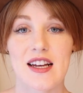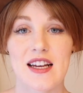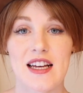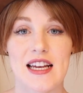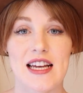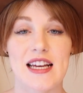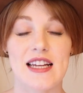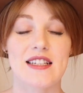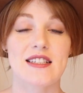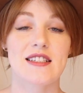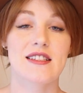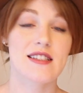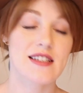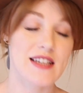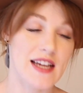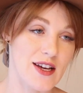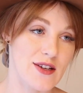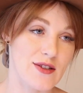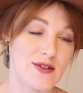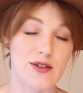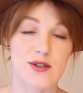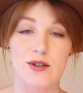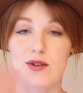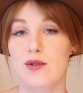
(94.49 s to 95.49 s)
It
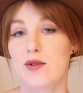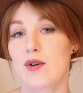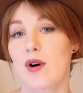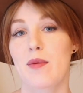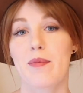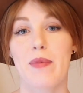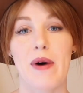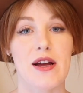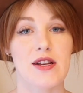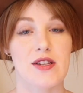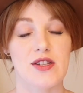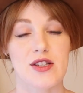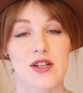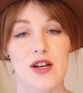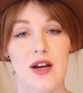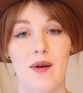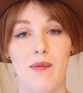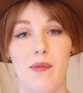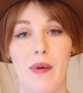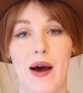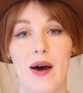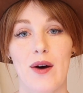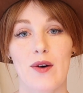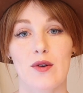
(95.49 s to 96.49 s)
tells you a bunch
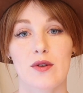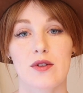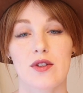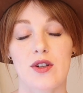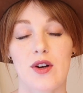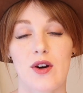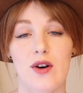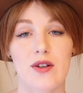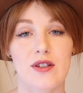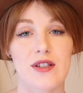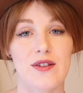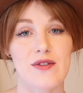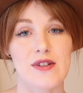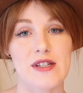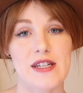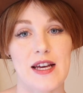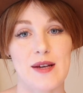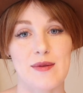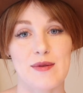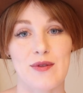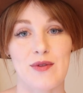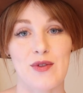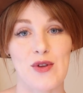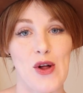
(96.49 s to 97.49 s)
about all different
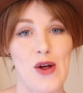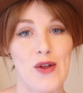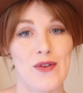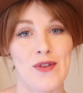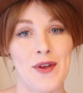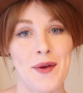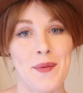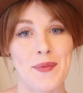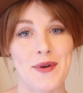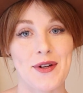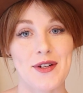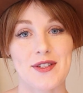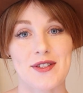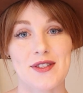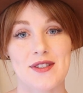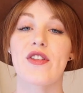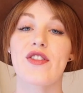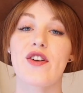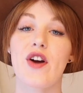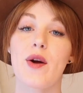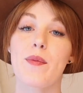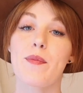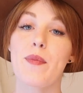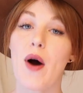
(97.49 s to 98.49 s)
types of cloth diapers.
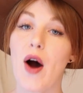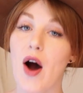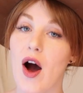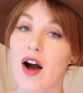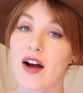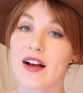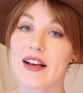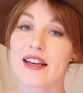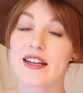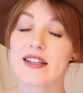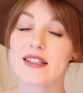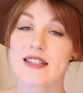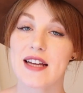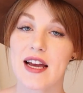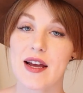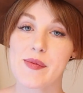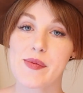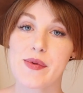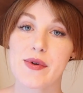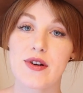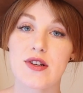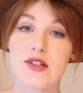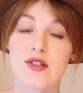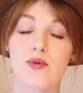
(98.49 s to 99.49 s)
With our pocket
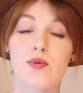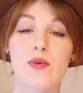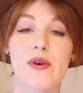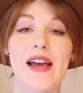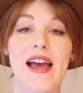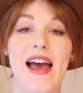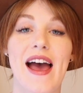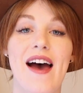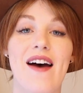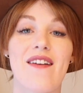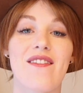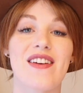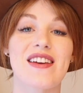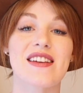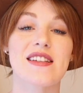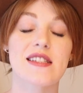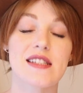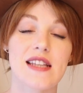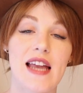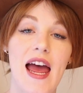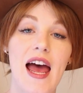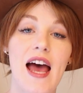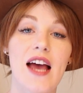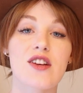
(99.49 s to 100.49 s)
diapers, we have a
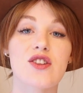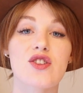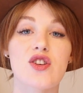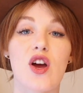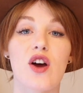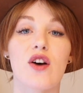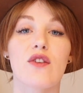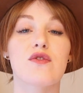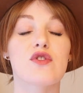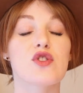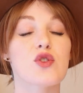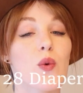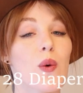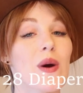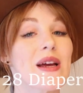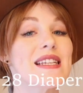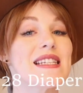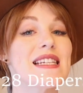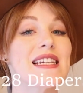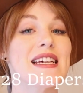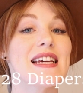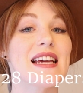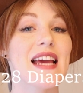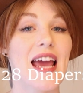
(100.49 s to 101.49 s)
stash of
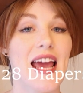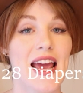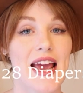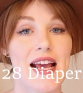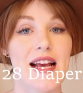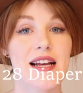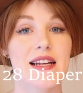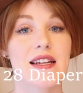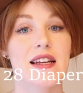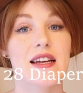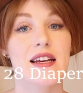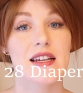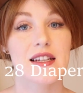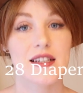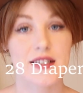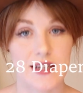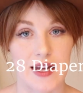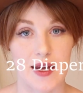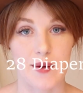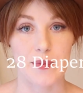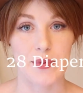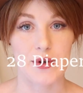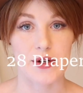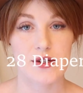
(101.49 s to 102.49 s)
28
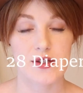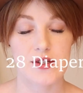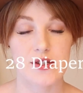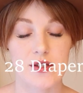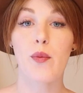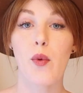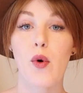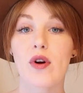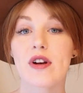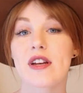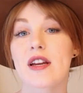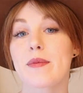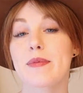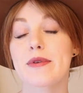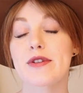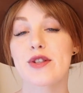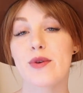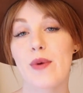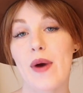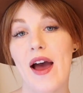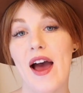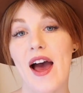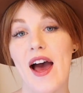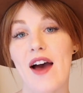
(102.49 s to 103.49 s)
diapers. The more diapers
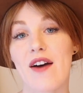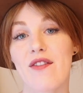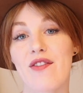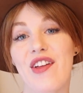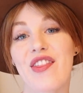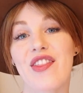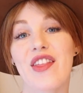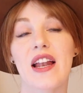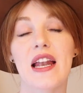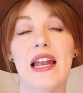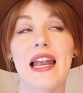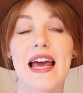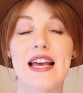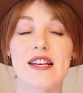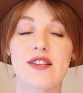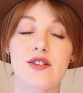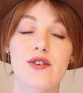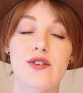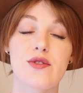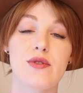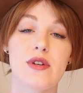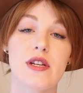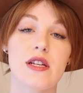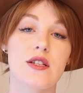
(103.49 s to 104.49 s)
you have, the less
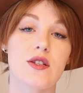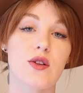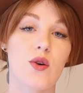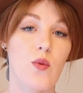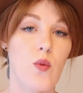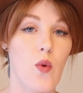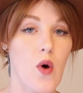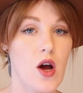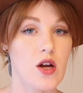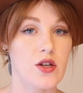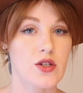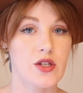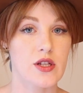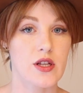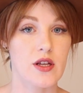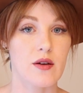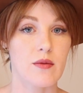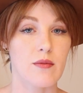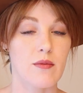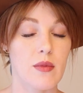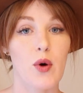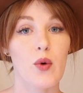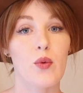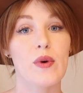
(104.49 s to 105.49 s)
you need to wash
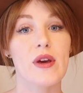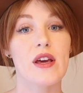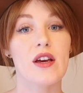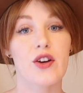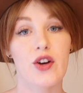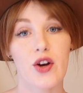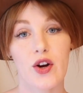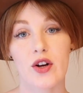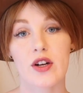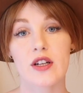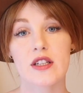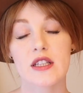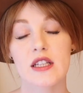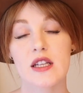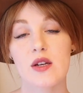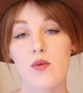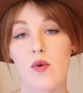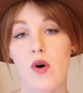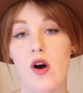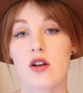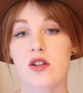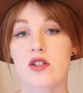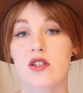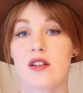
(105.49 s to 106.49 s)
them, but we currently
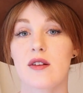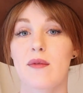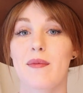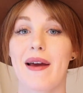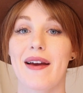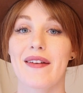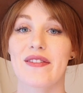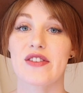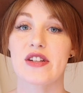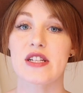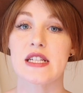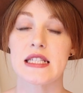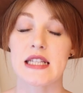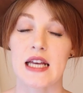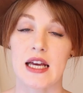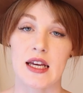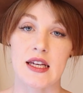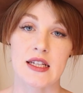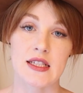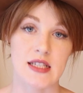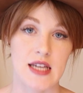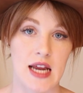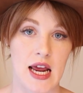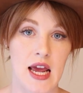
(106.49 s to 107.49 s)
wash them every
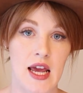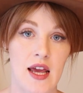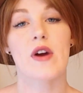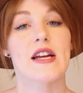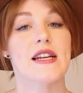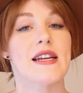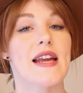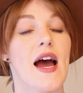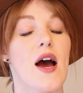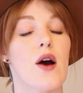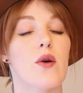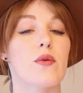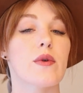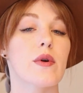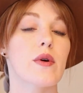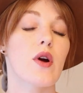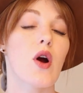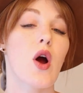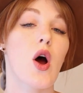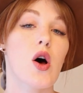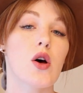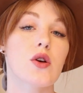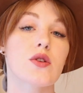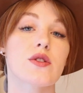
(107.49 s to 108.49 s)
second day. Right now, we
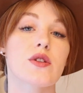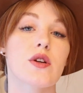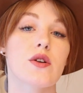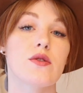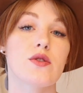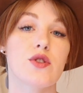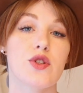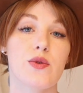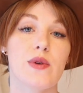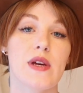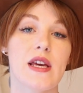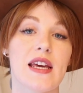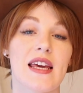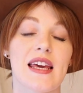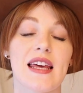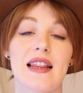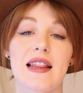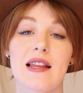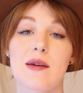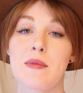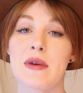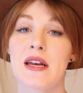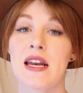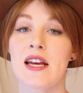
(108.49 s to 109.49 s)
are also doing
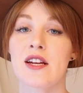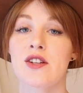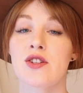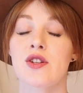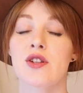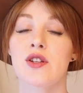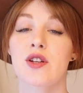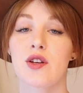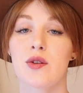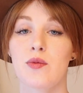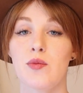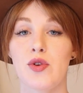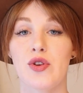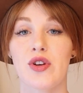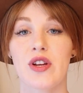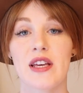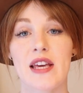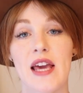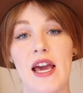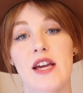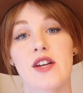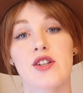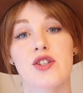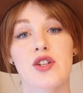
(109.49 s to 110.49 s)
elimination
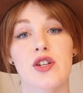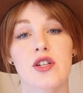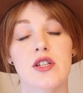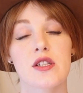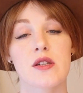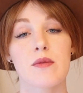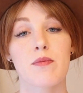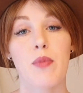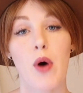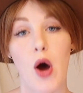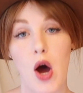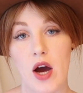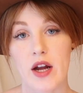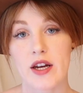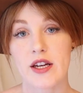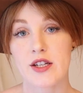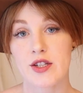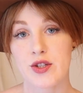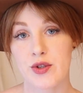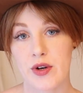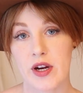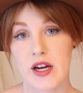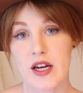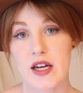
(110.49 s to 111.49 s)
communication potty
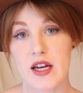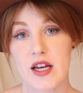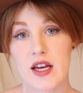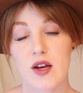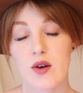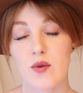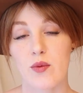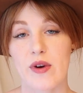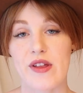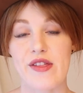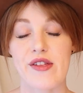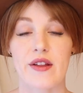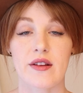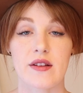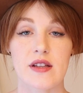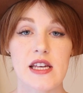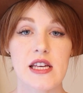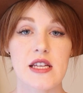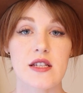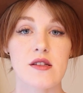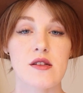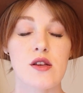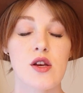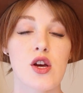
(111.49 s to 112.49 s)
training with
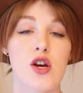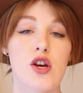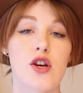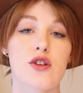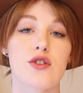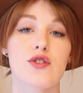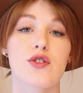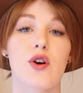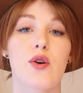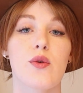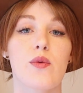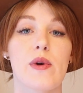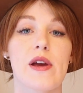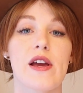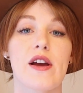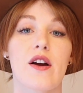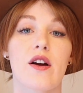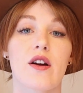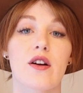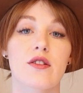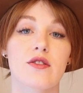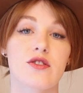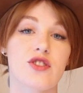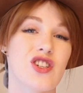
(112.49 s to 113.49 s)
Elise, so we
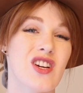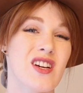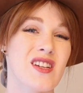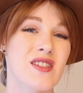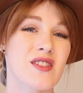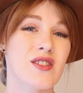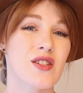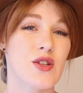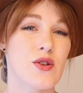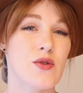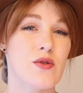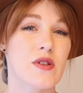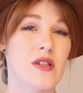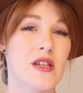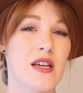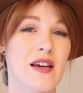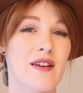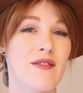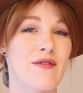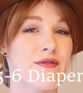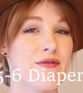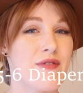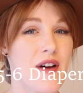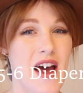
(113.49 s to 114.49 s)
are just
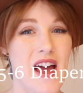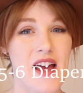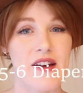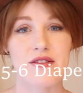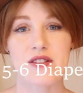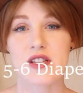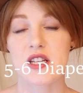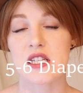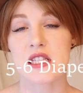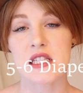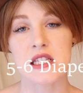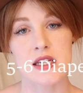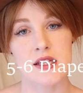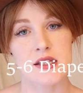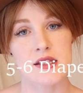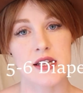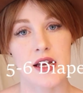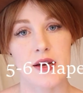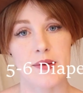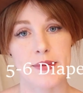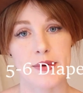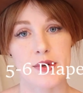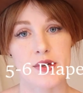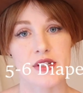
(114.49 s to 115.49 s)
using 5 to 6
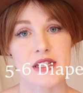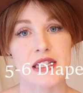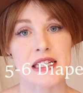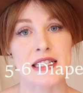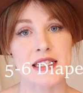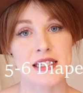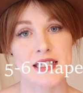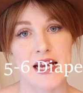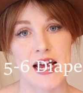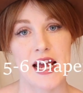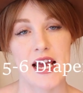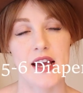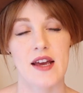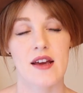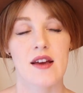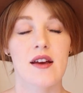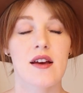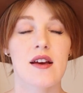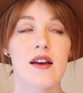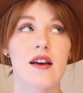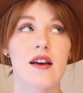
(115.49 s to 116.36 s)
diapers a day.